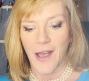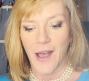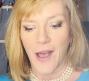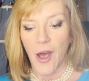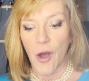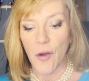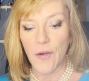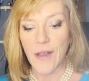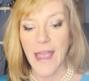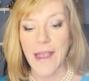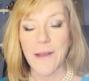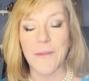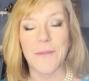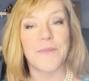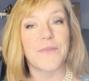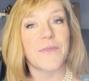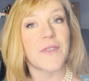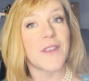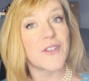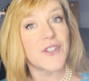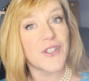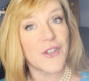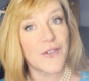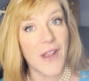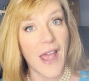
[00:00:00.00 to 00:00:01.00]
Okay,
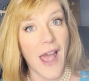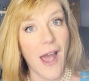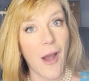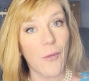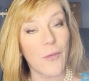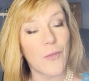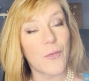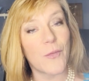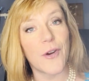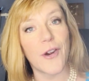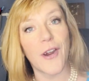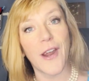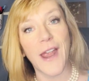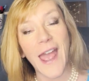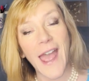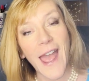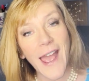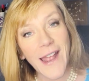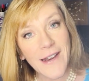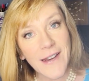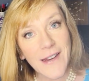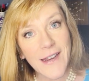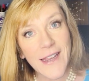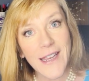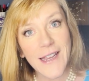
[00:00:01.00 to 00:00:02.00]
so now we're
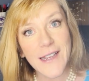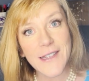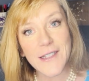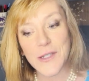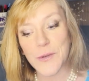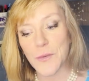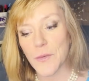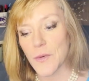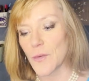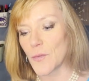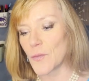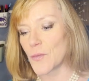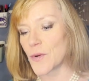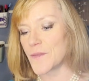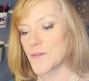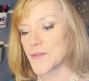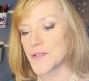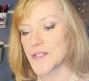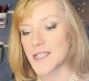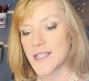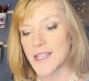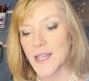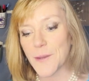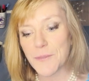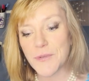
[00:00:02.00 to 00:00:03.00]
heading east. We've
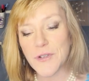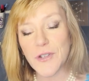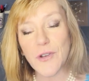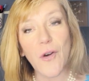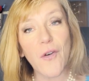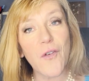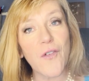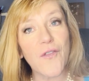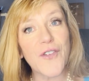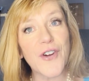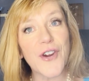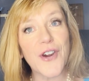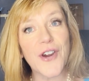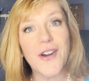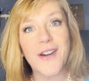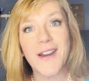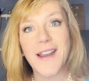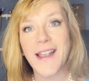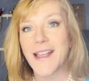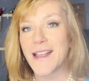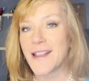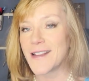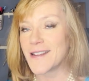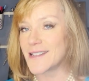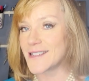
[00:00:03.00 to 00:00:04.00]
skipped over
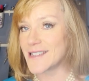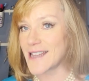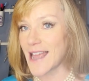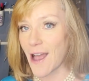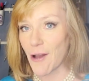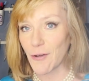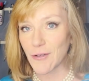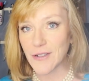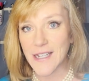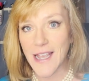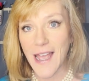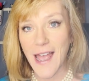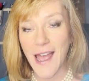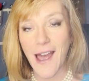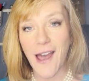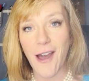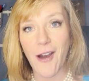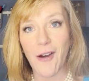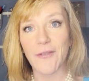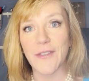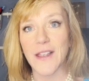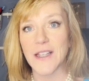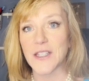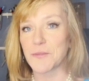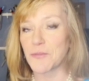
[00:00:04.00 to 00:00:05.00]

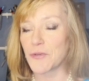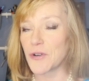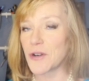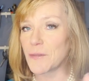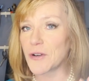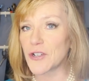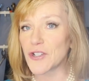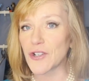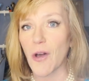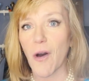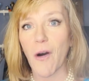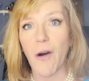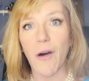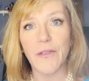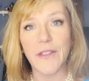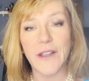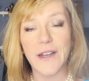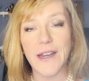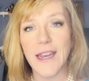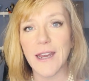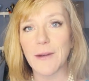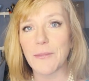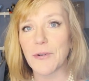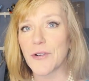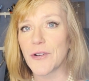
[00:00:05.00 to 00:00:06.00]
downtown. That's pretty much all the
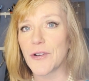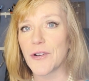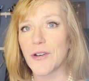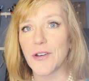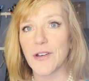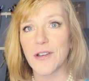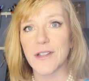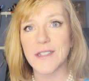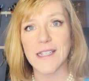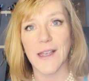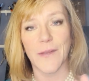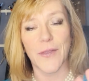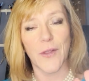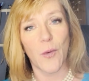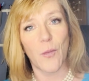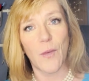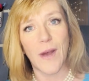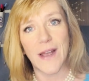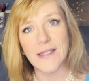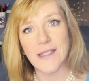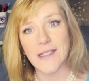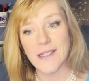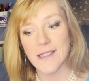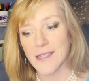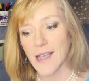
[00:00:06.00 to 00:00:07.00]
neighborhoods on the
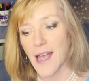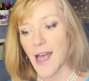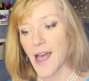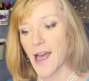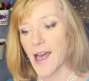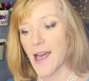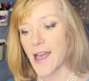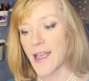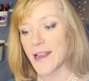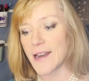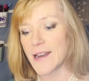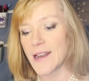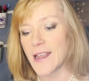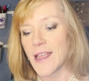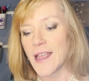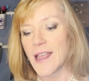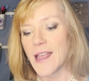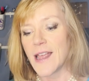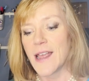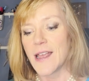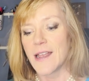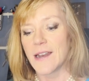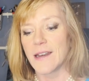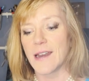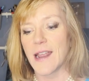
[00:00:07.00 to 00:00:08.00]
west side.
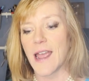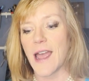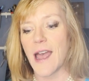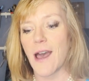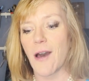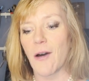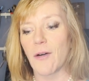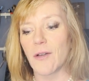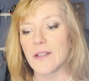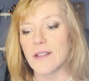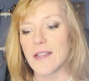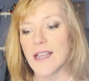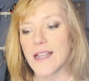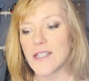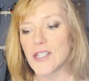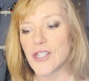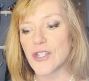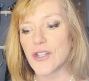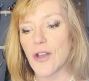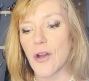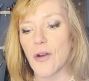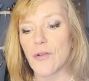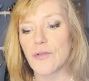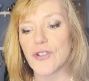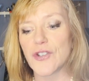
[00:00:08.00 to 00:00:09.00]
Now let's
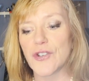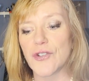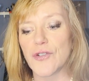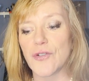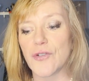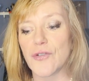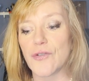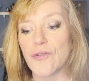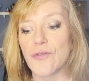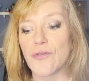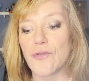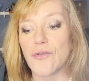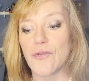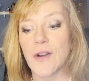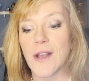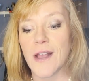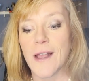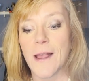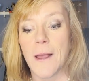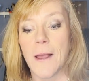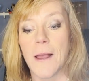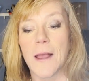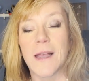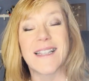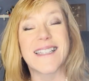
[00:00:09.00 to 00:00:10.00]
go to
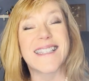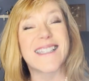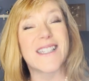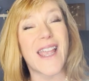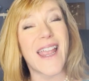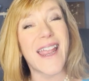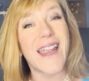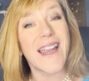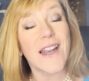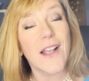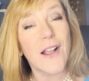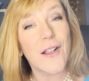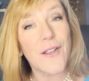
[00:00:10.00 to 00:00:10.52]
St.